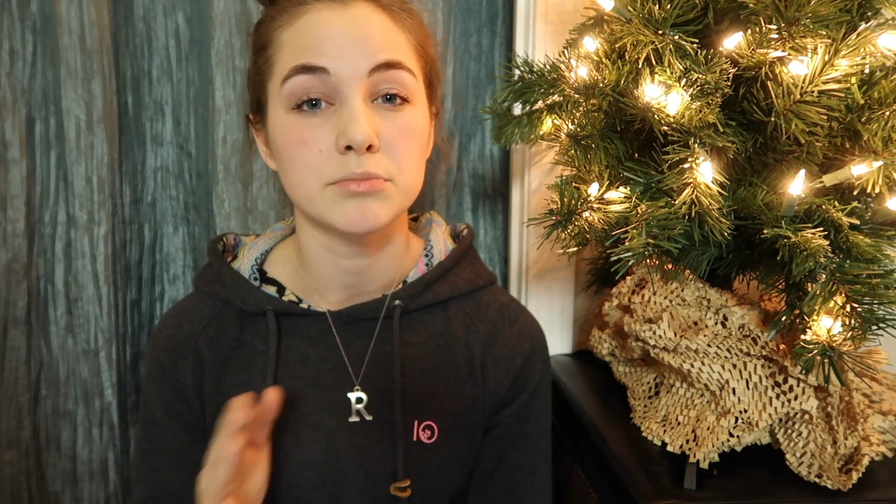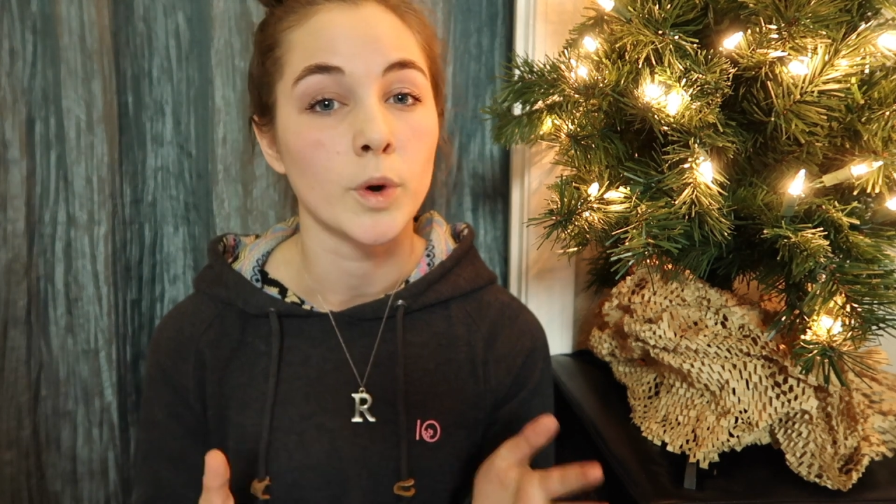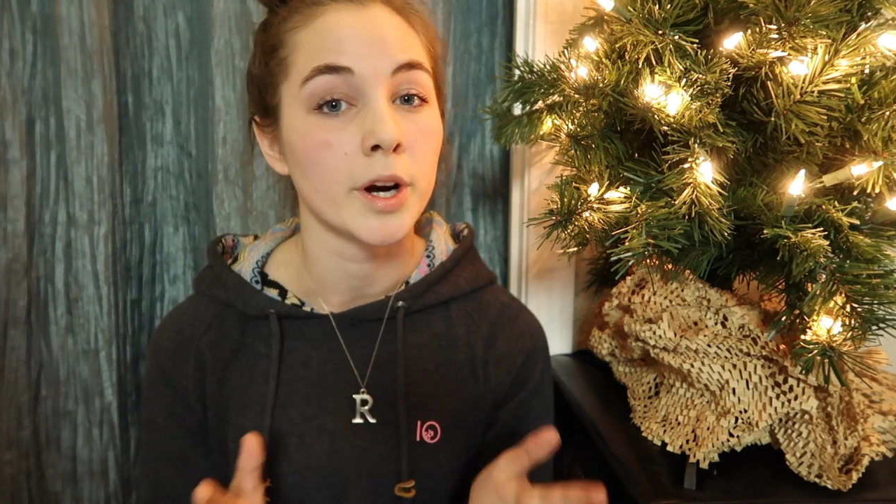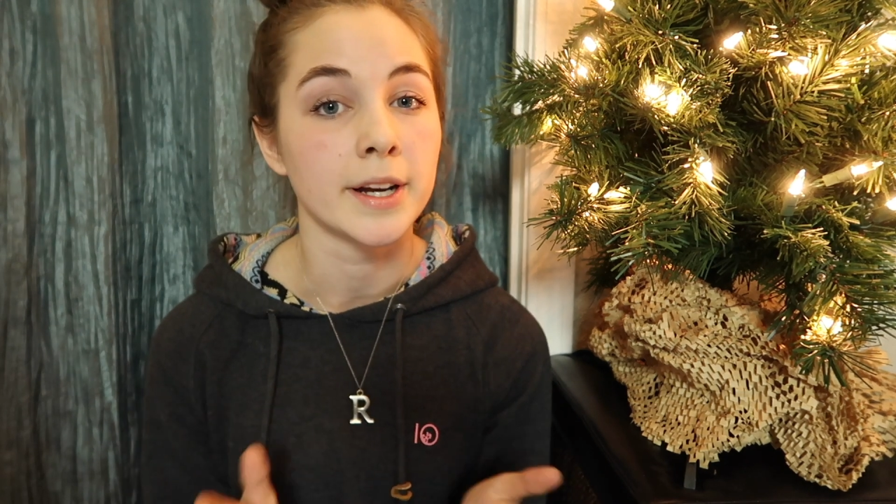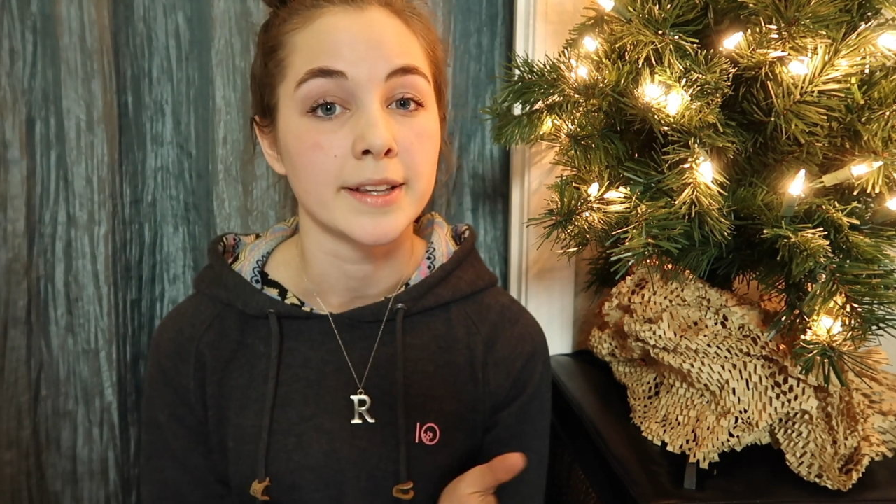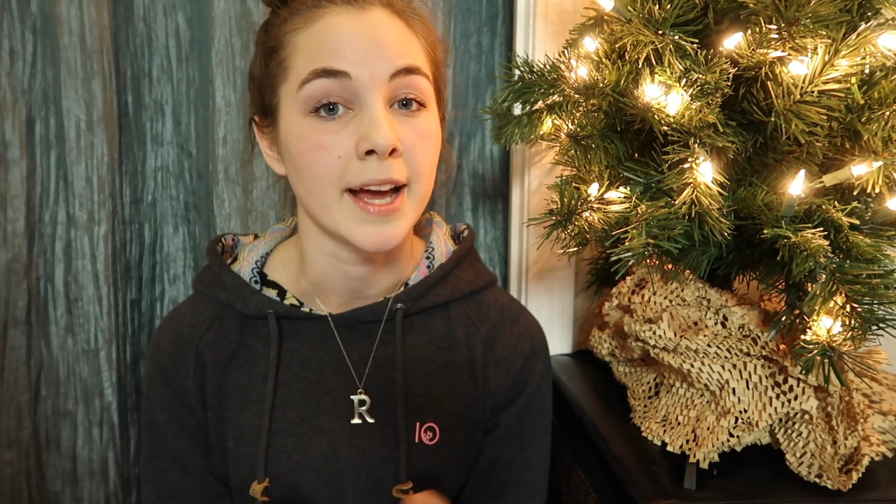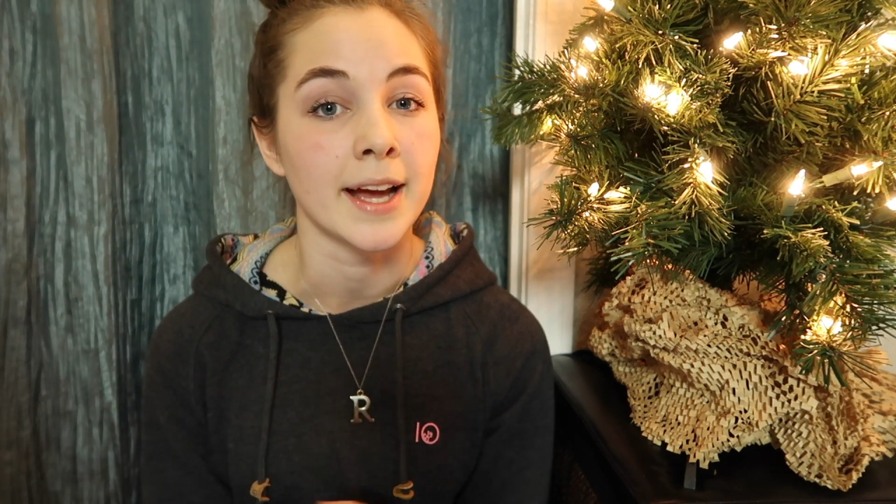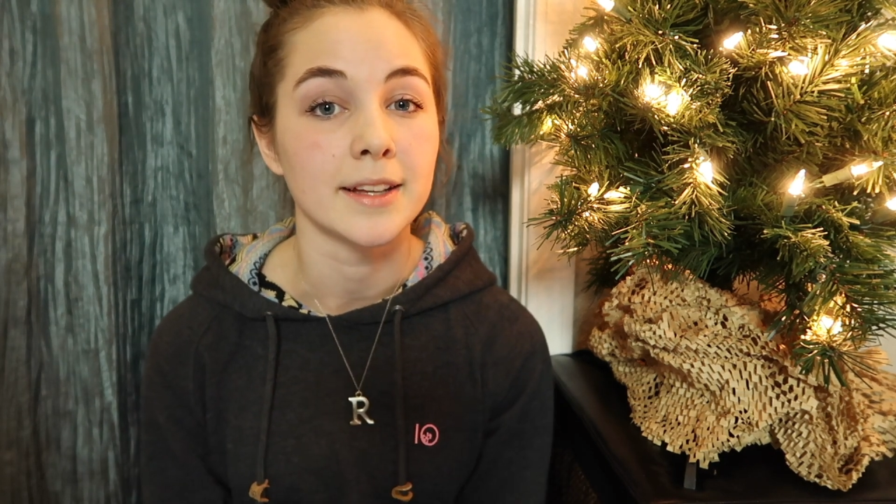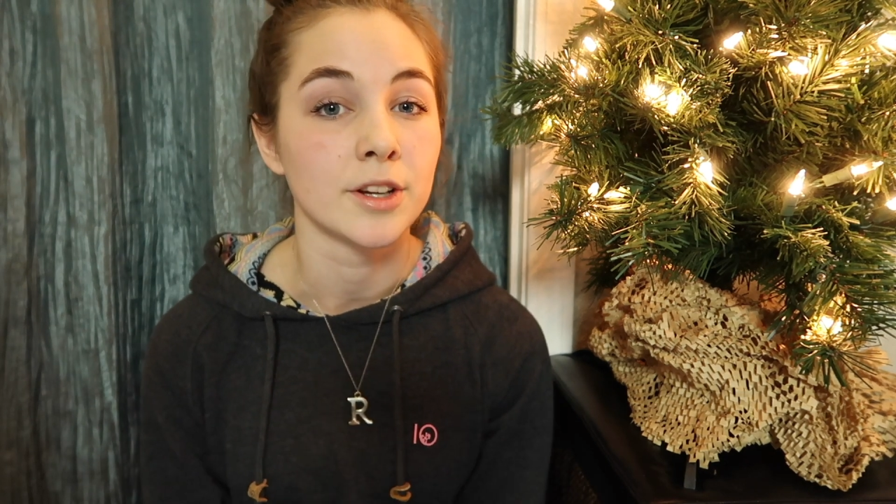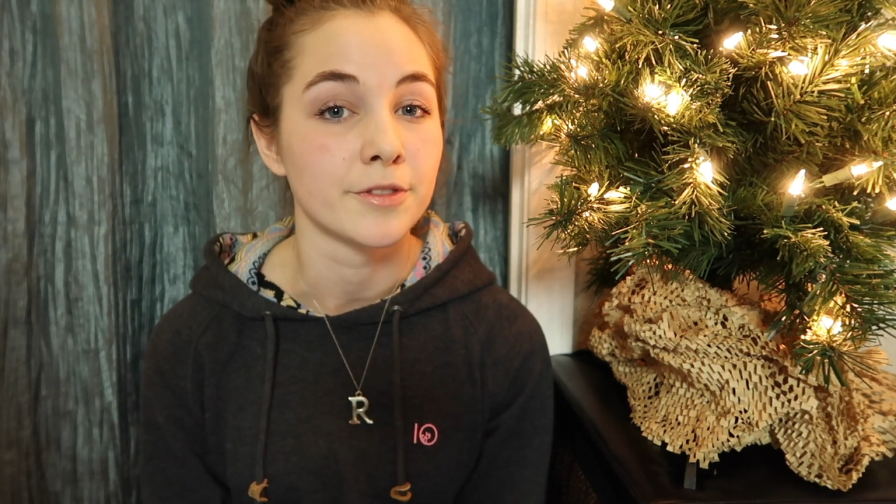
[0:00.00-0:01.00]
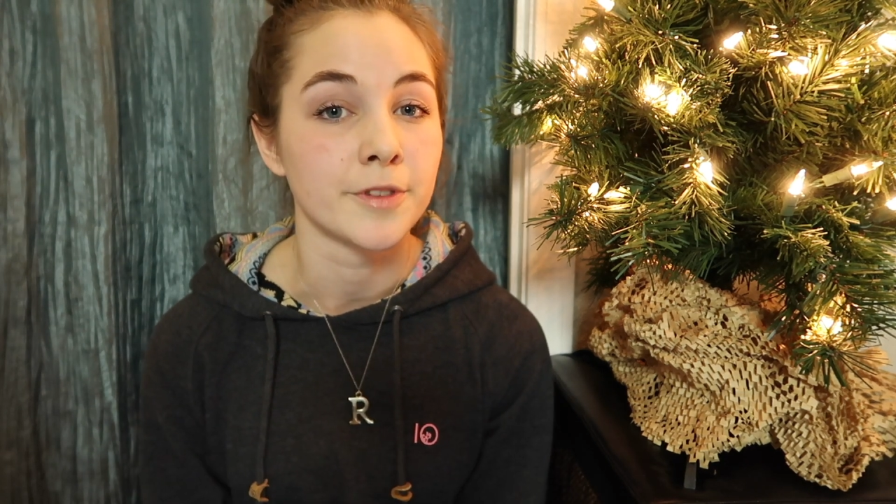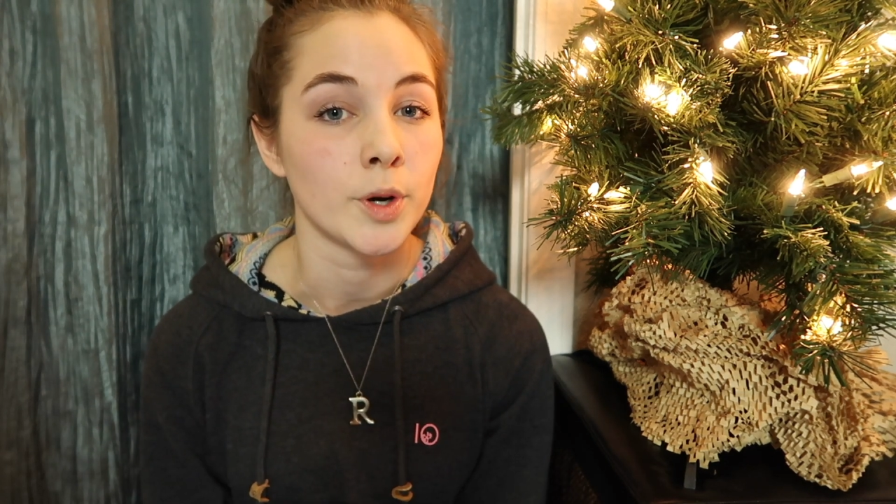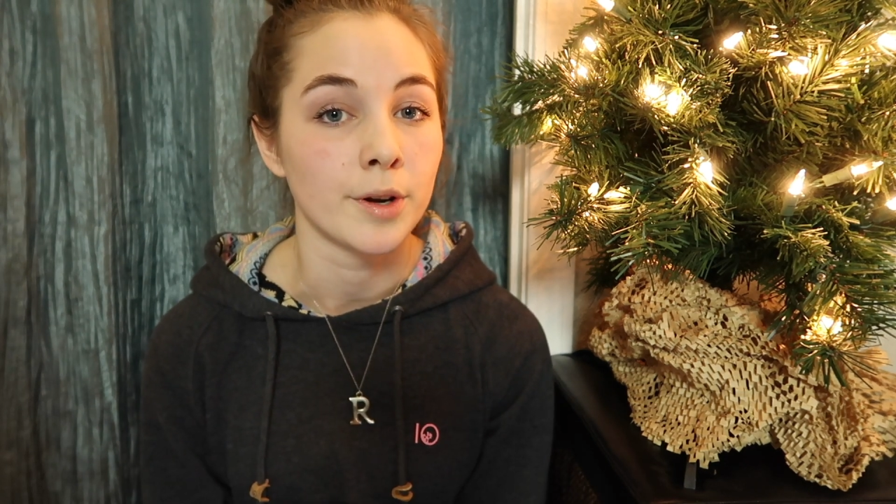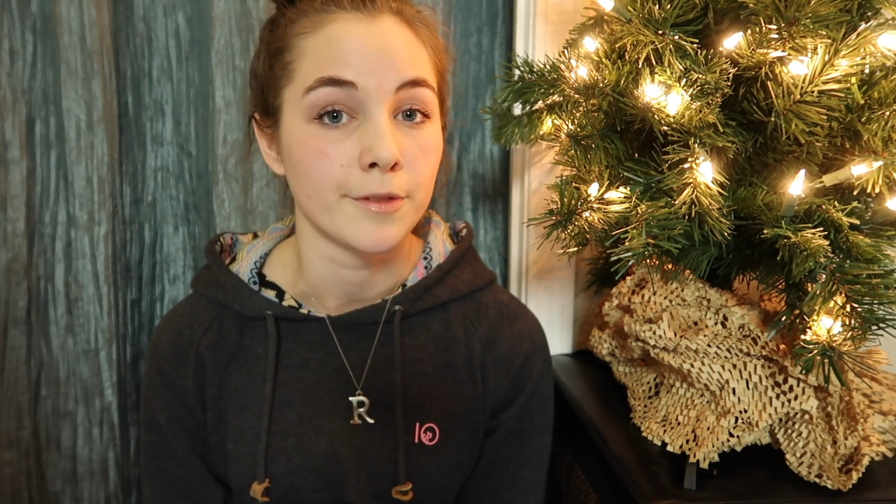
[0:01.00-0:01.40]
worried that your phone